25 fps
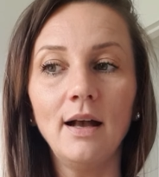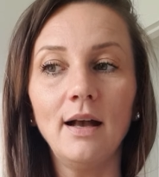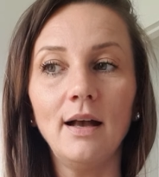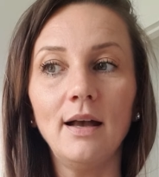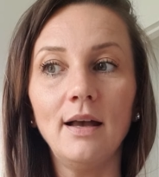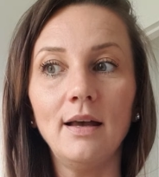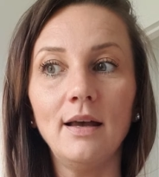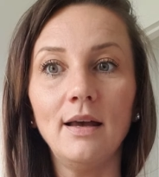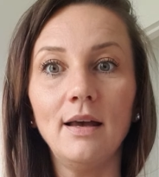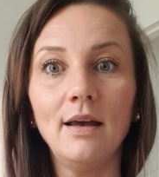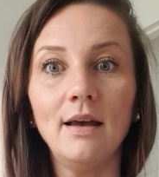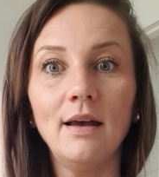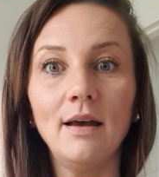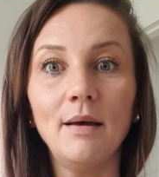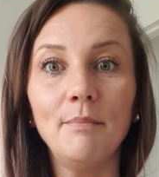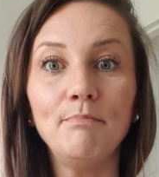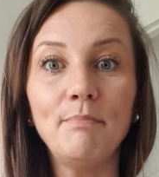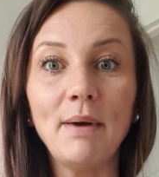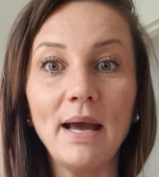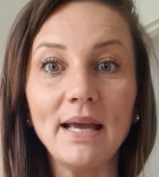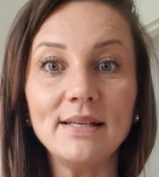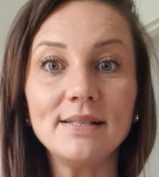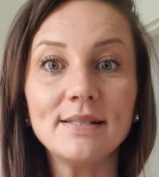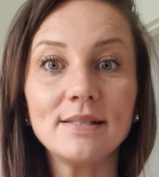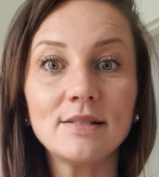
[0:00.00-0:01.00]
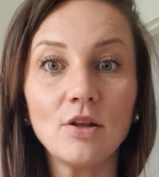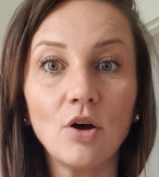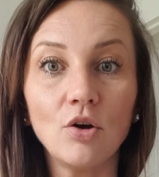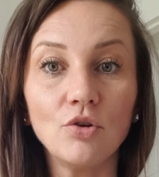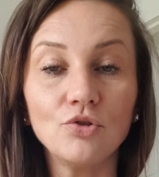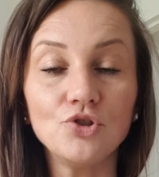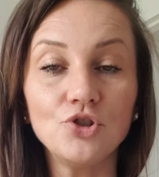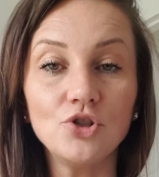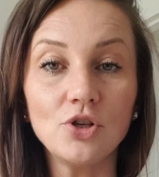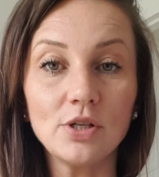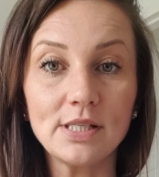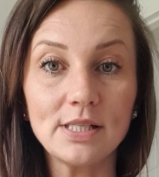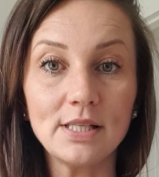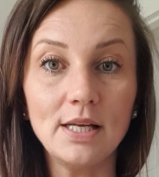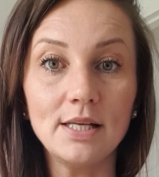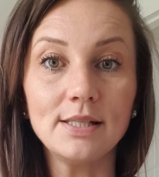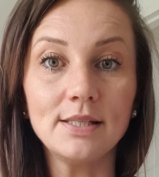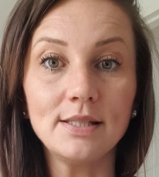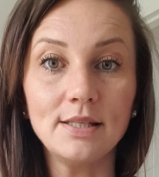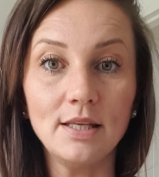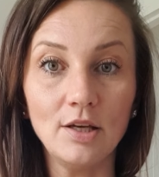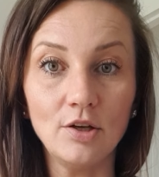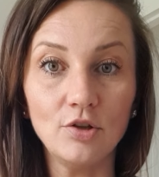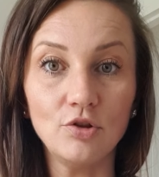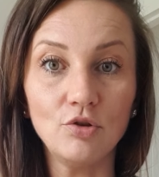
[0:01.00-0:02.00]
uh, based on just
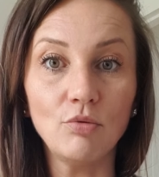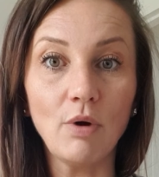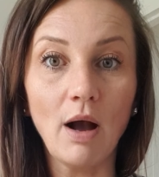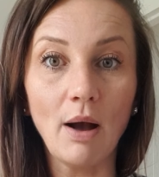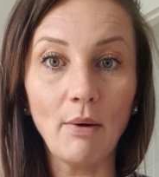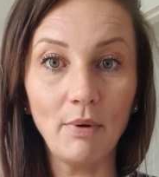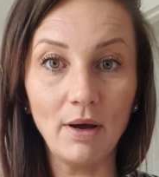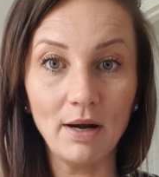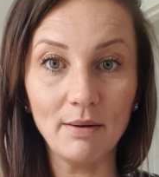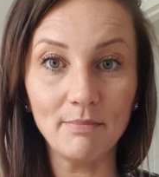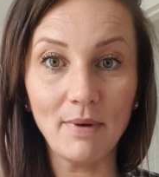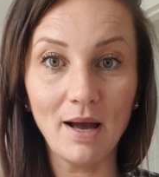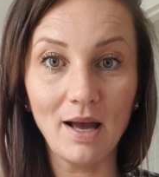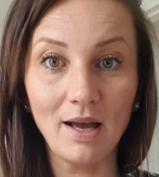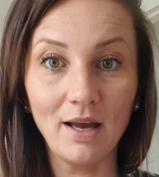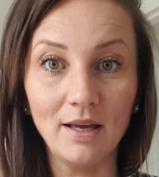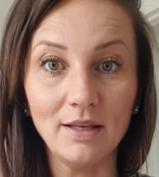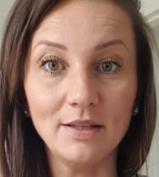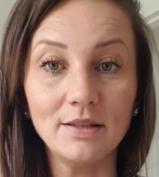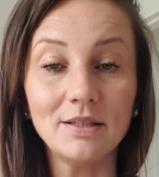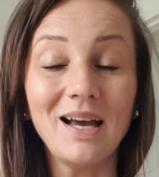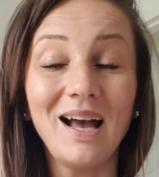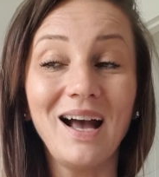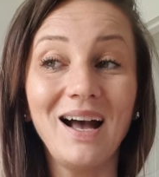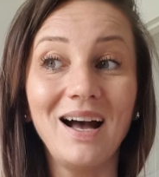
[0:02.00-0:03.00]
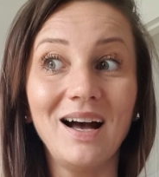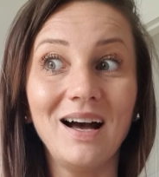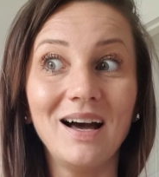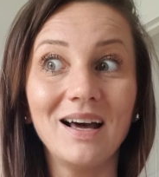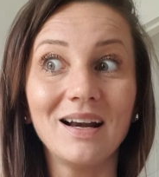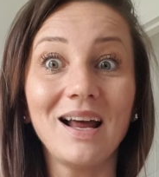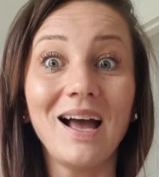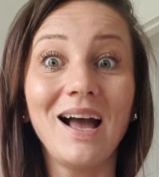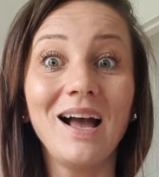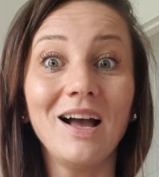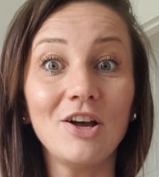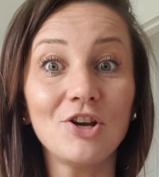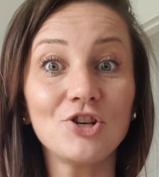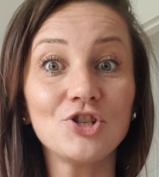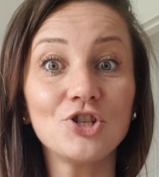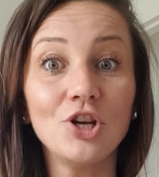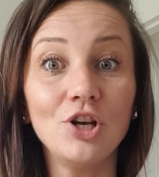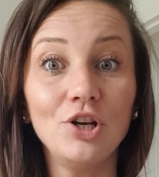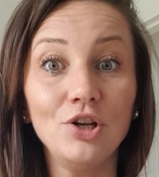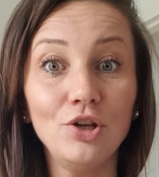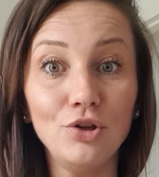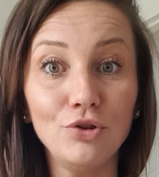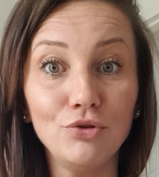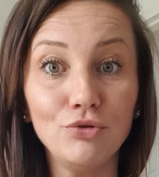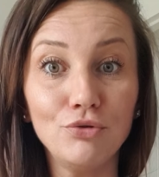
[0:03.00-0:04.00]
listening to our mind are
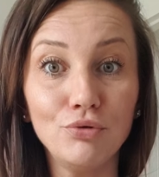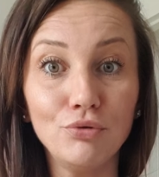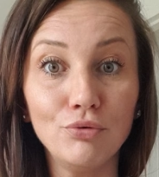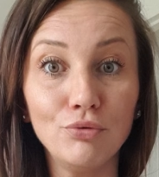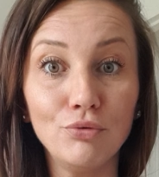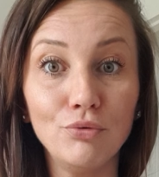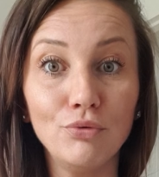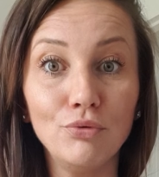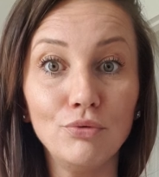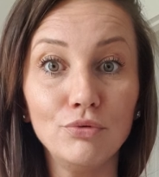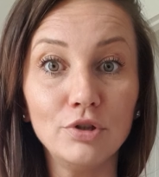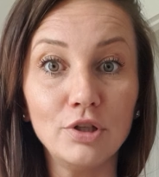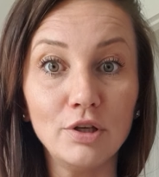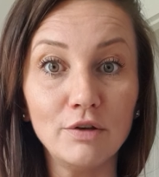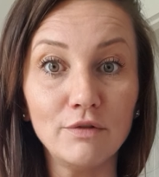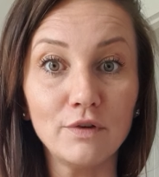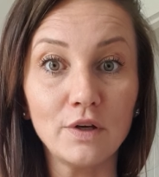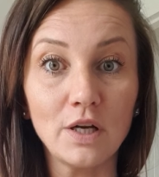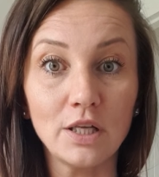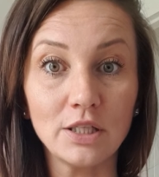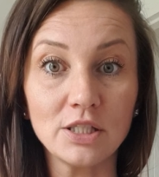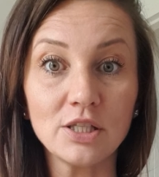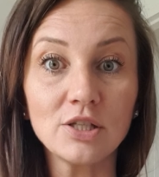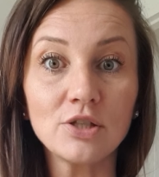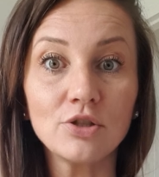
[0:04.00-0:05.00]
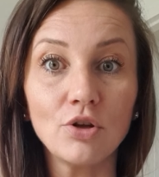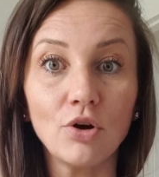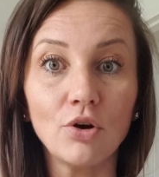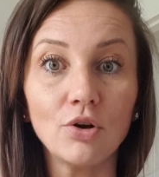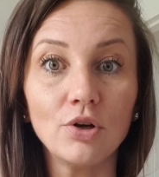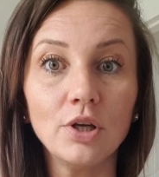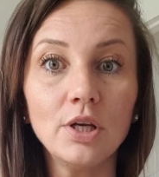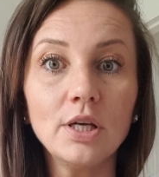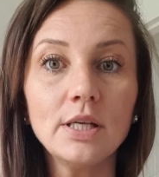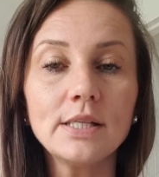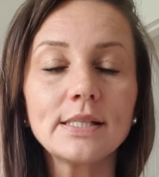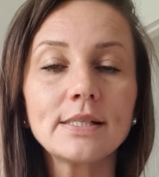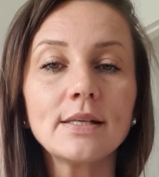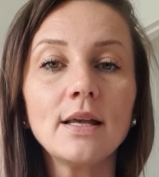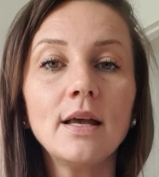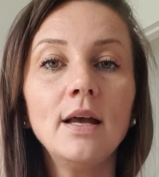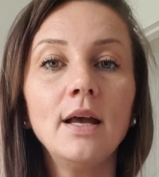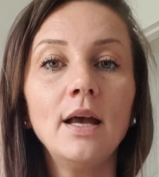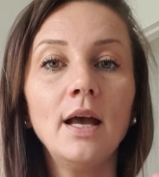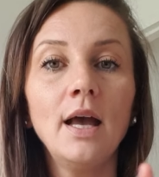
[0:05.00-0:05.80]
actually two different stories